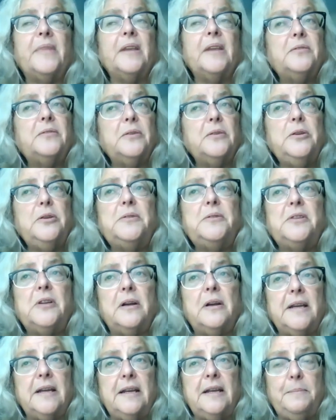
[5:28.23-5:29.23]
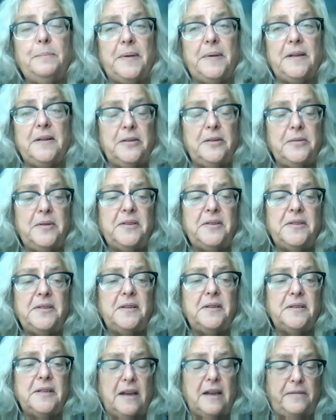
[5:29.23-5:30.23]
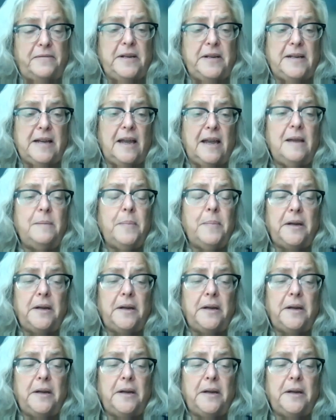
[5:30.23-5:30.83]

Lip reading: So you start getting bid notices every day,